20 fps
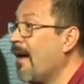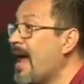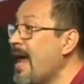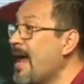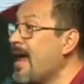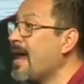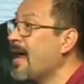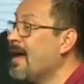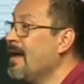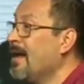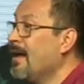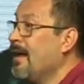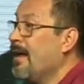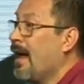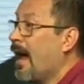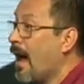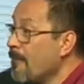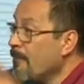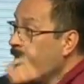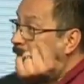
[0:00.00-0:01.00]
Hey,
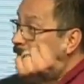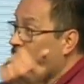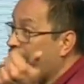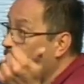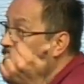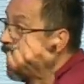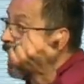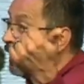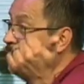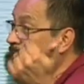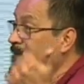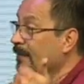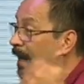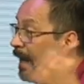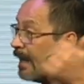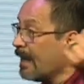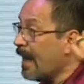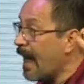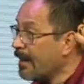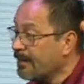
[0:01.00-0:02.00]
I'm gonna, I, I can,
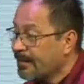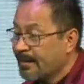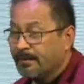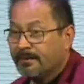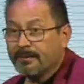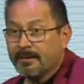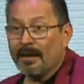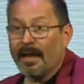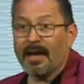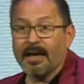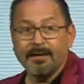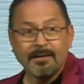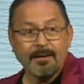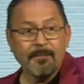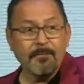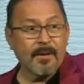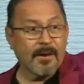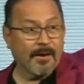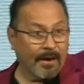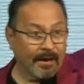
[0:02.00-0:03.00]
I, I killed a lion and
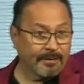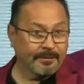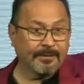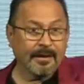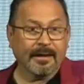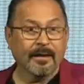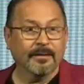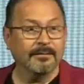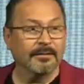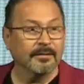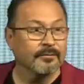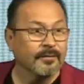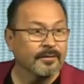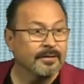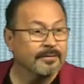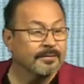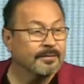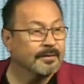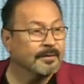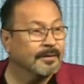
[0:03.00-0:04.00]
a bear. I can take out this
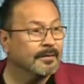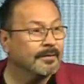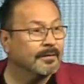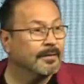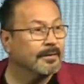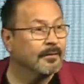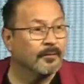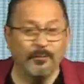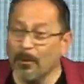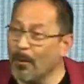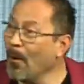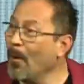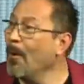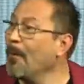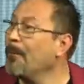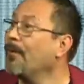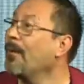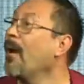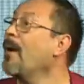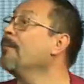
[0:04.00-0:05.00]
Philistine.
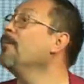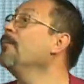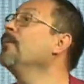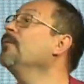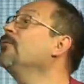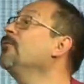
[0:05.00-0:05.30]
No problem